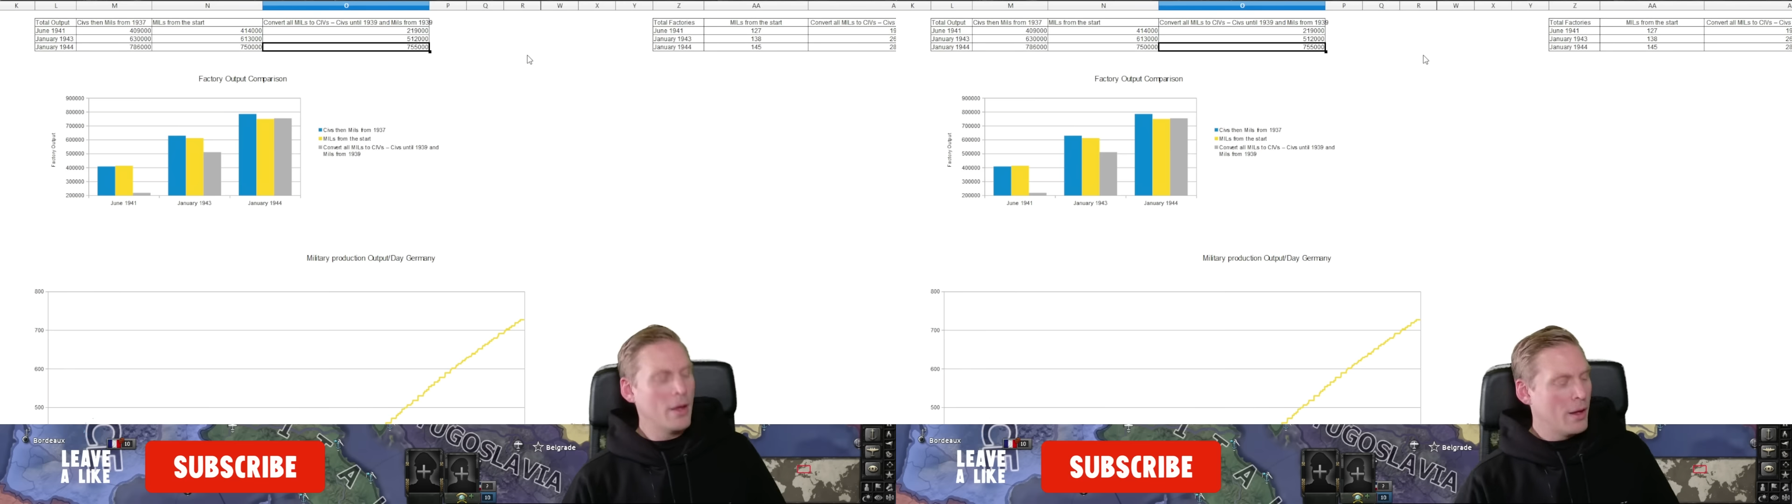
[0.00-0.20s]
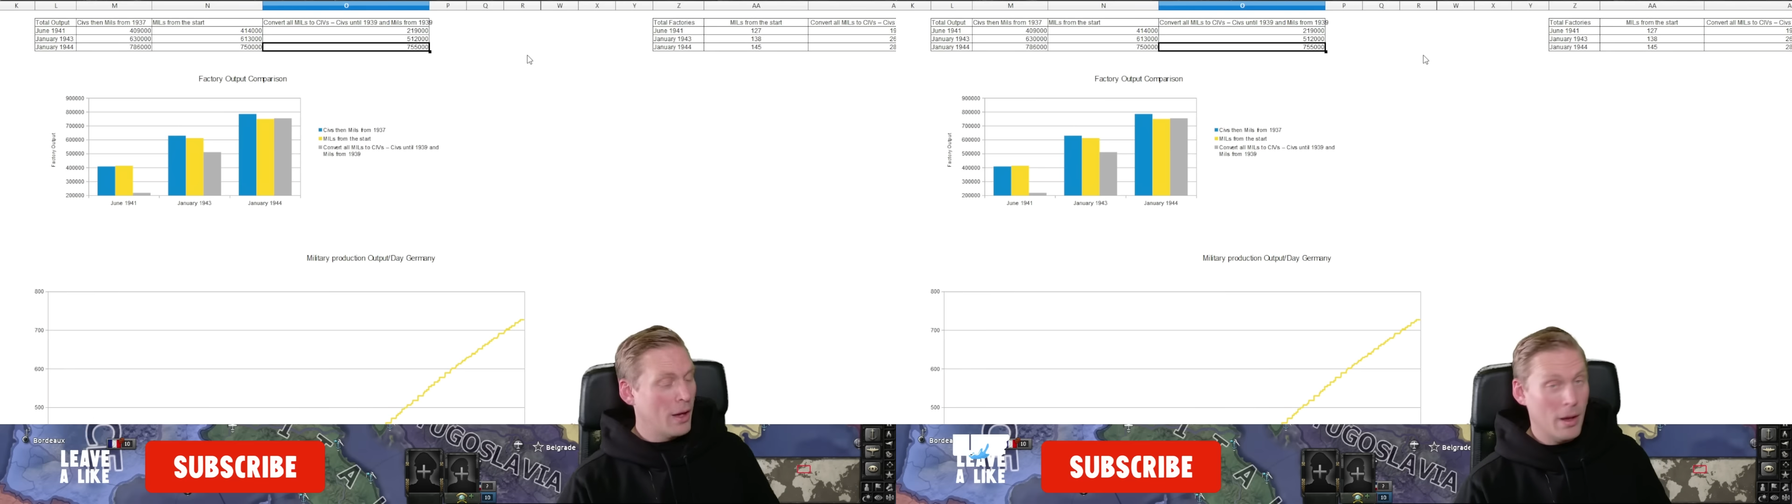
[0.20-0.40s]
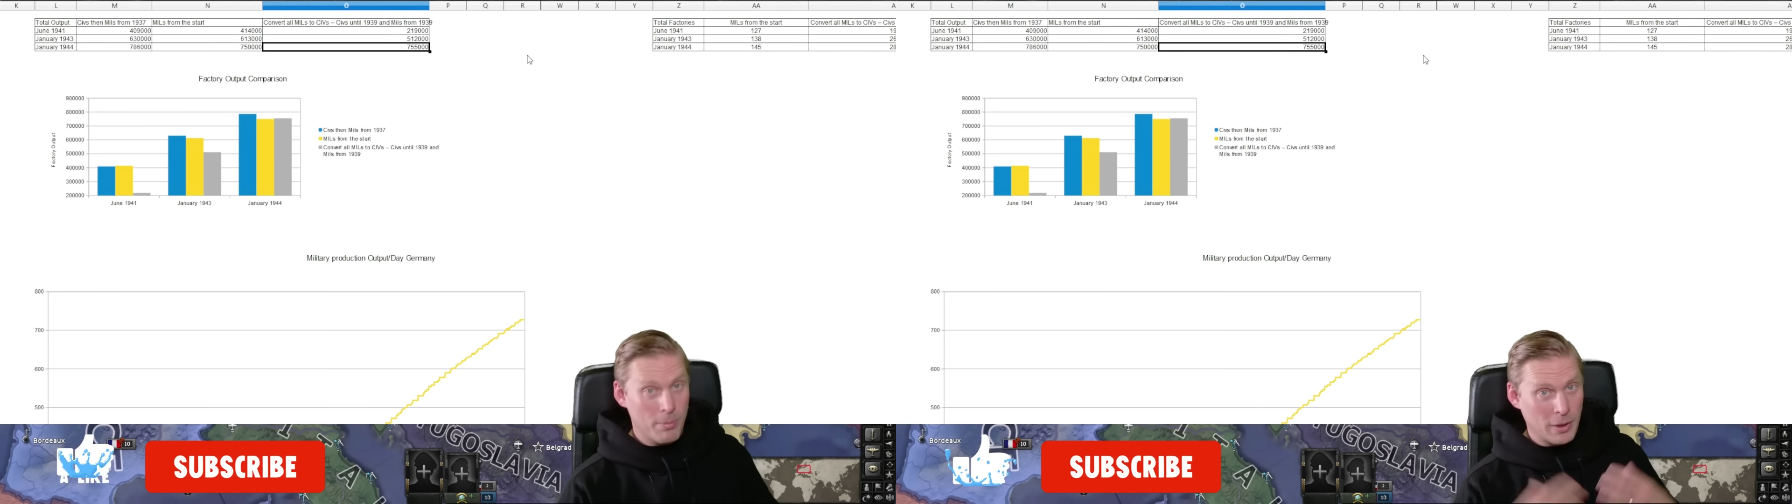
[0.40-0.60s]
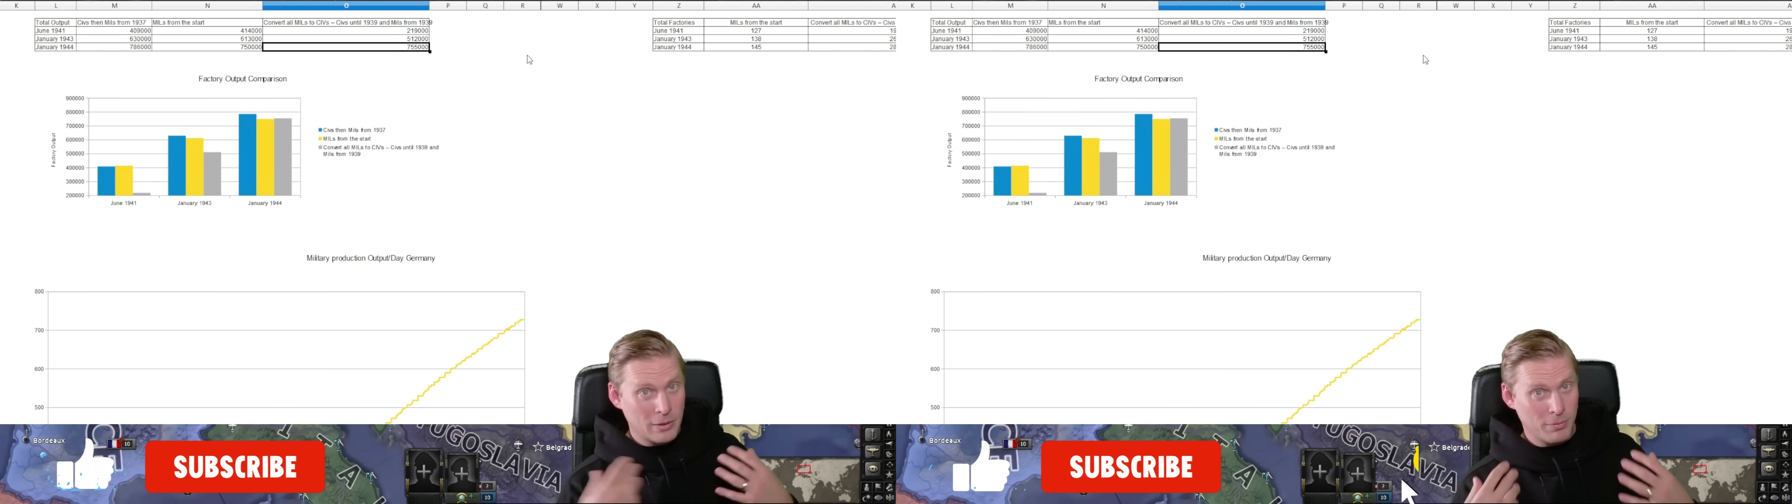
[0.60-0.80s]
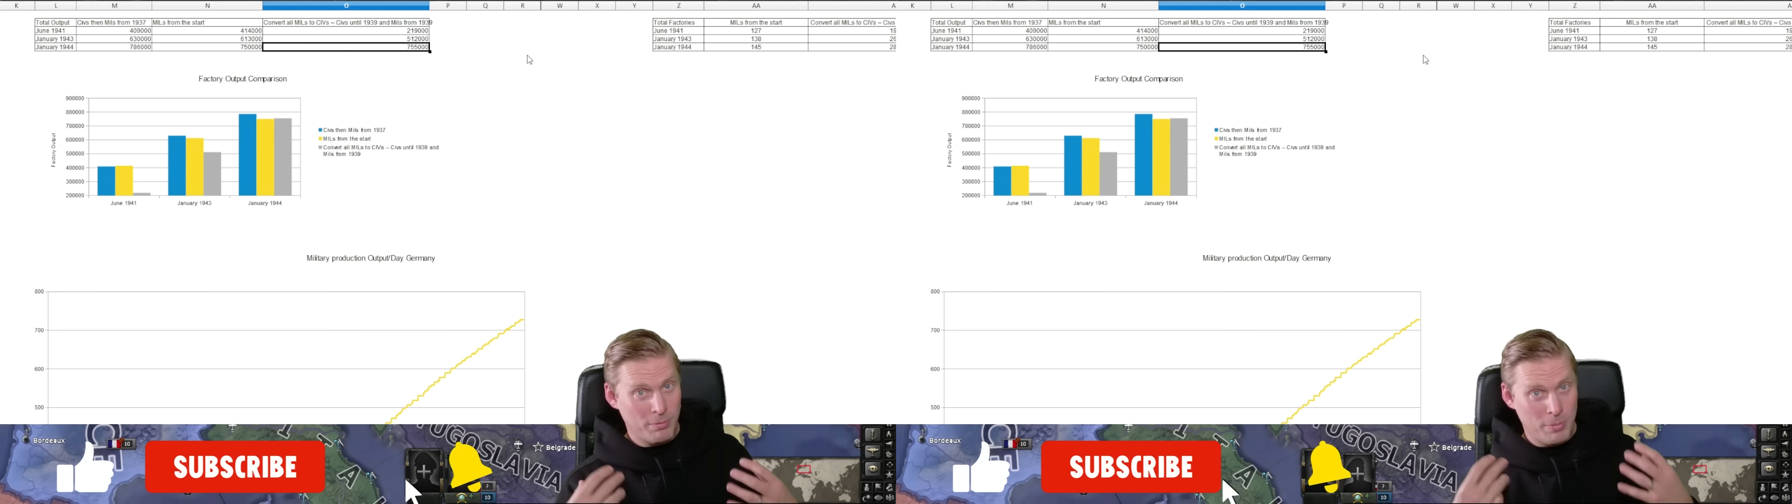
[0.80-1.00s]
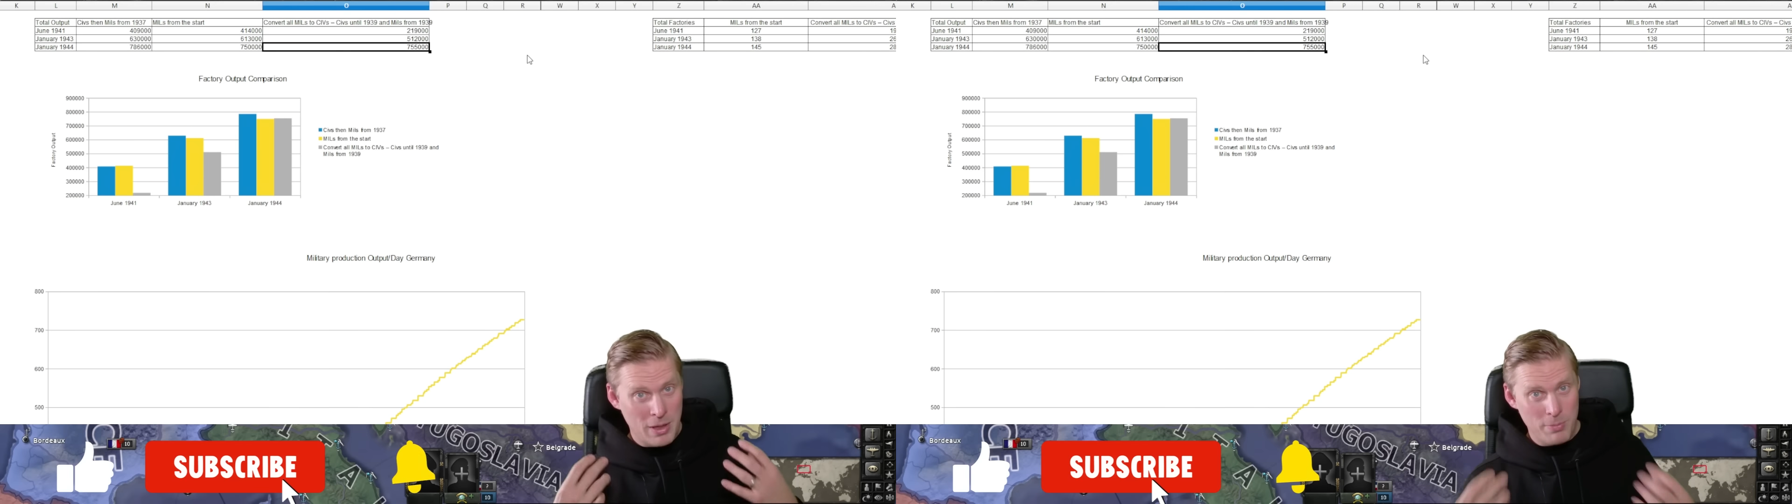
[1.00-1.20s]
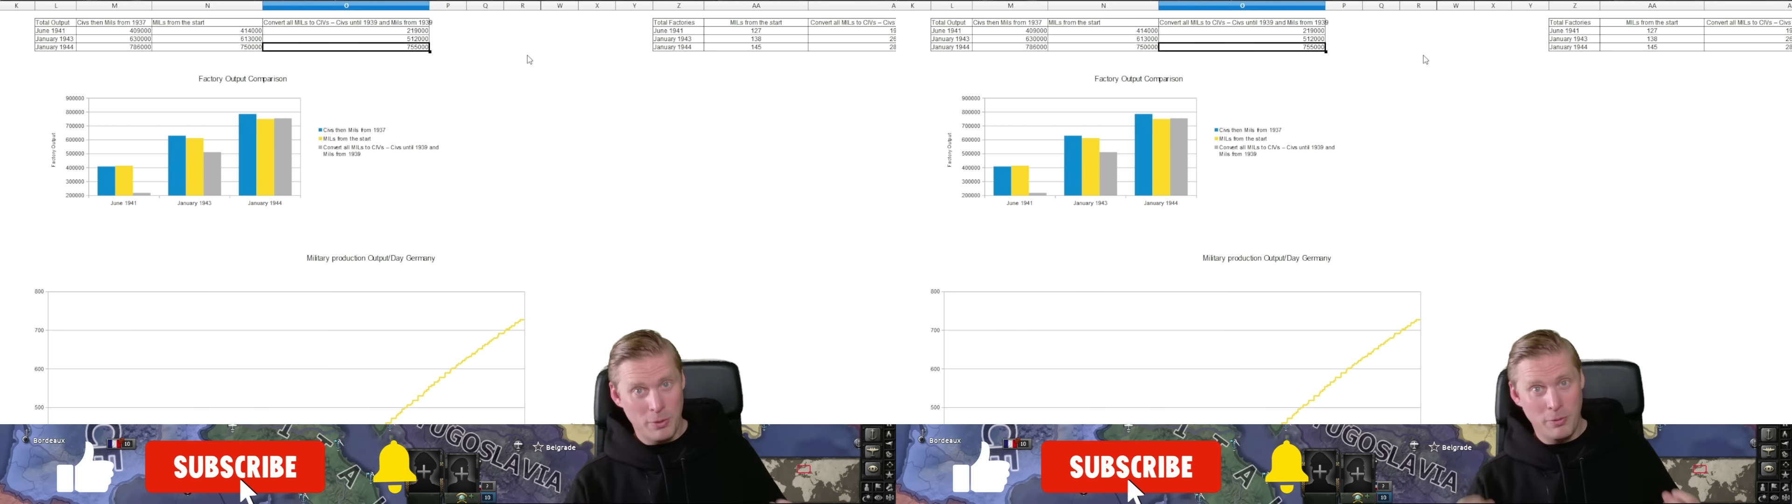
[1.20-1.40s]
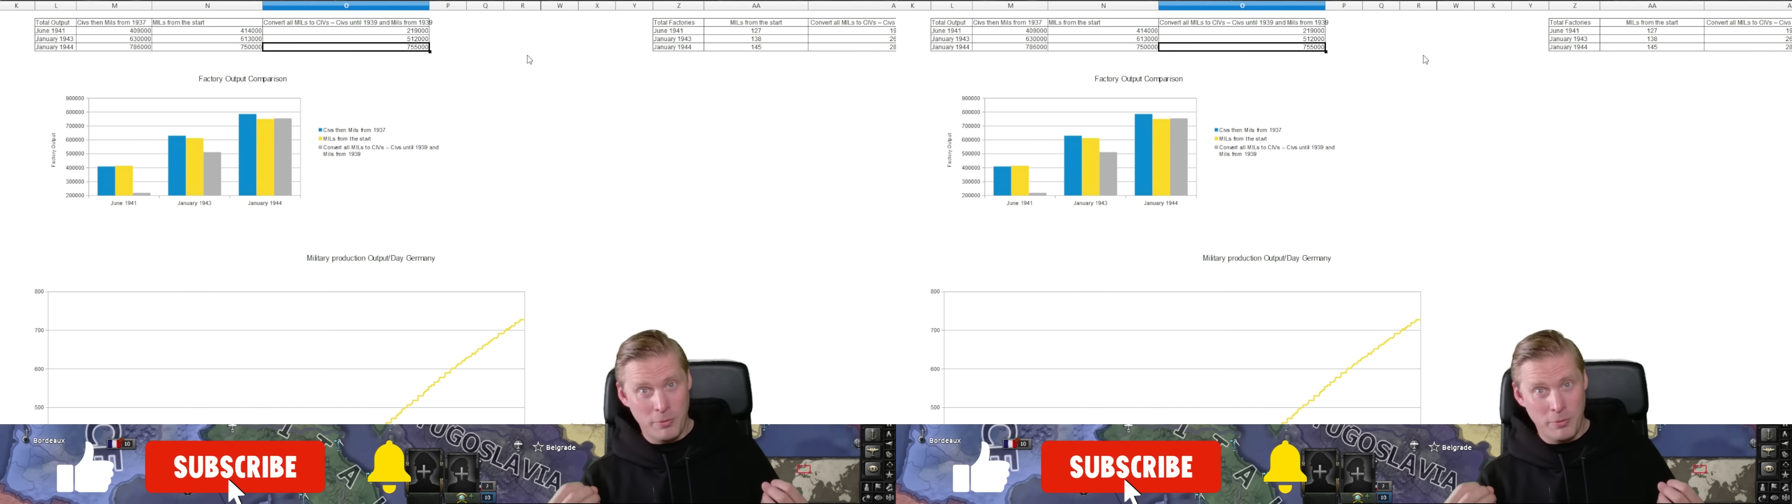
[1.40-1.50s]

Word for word: Uh, but people